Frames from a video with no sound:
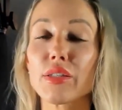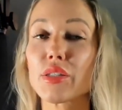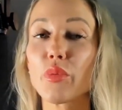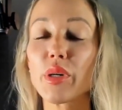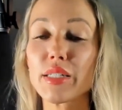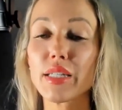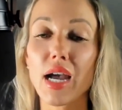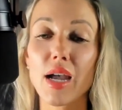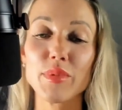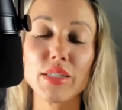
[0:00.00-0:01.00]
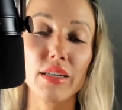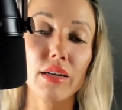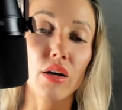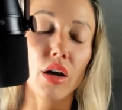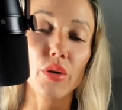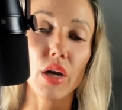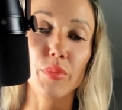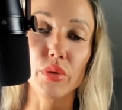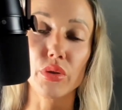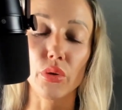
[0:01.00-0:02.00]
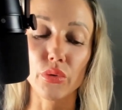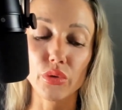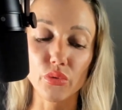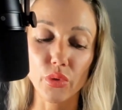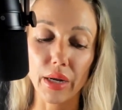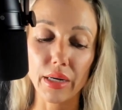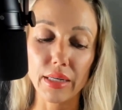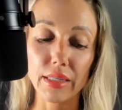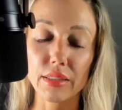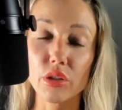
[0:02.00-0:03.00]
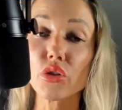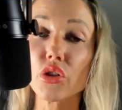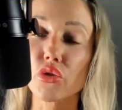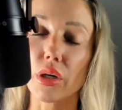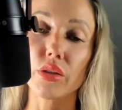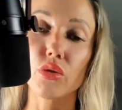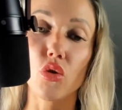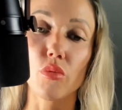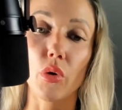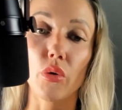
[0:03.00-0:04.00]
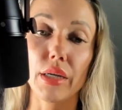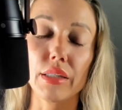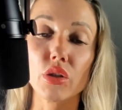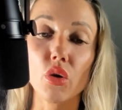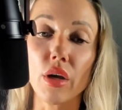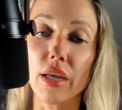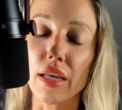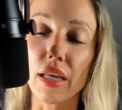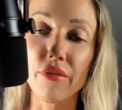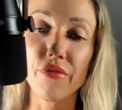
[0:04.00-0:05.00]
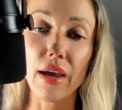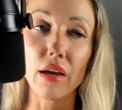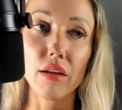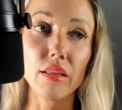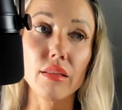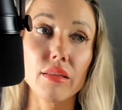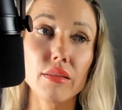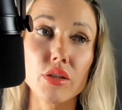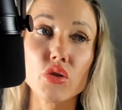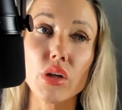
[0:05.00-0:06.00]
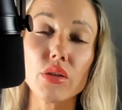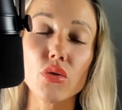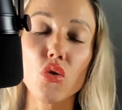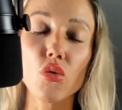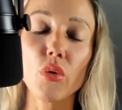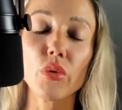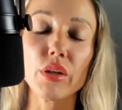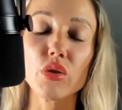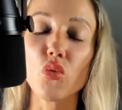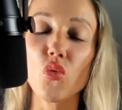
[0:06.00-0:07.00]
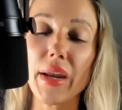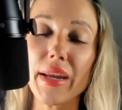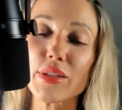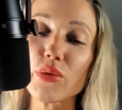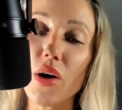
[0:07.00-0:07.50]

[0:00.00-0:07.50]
so many times in our other episodes, right? It's your stress hormone. And so if that stress hormone is way too